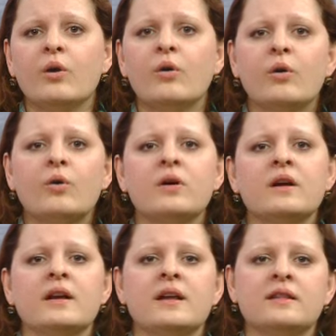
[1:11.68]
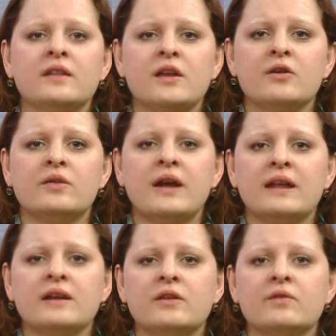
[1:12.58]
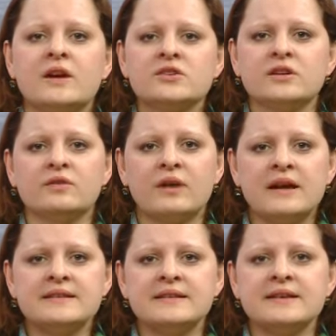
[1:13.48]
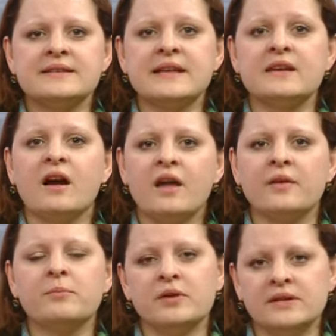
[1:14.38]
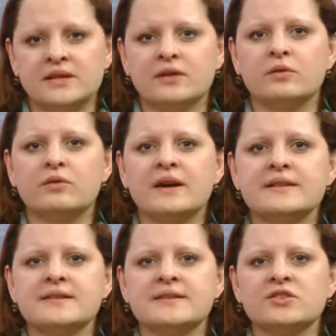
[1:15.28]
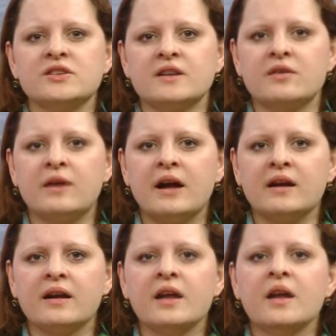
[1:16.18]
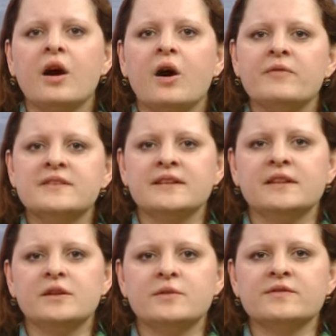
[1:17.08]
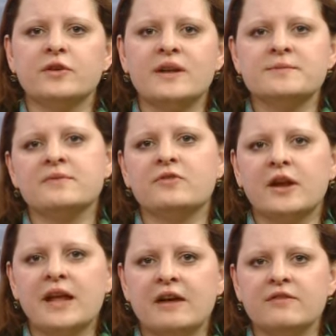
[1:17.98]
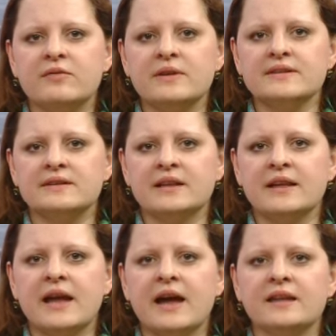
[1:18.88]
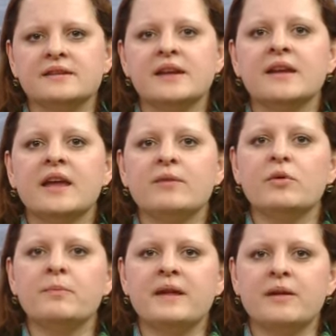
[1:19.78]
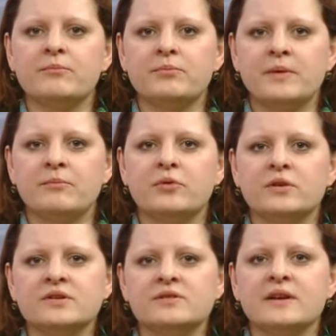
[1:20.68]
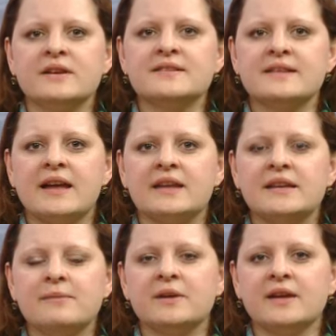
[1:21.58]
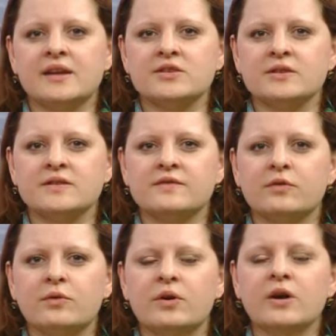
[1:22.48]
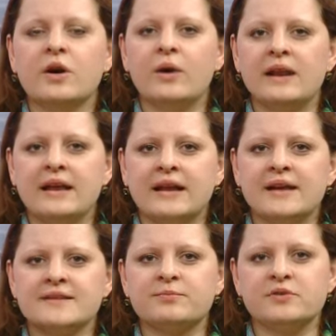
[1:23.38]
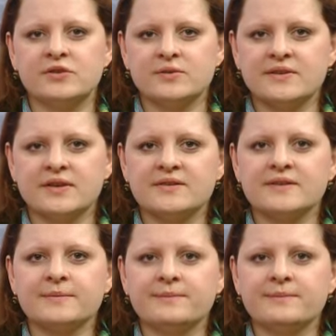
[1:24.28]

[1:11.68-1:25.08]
or in the Ukraine and Russian crisis and other political crises such as Iraq. Obviously, the news flow has been very heavy recently, and it will be important to understand the implications for oil and gas producers.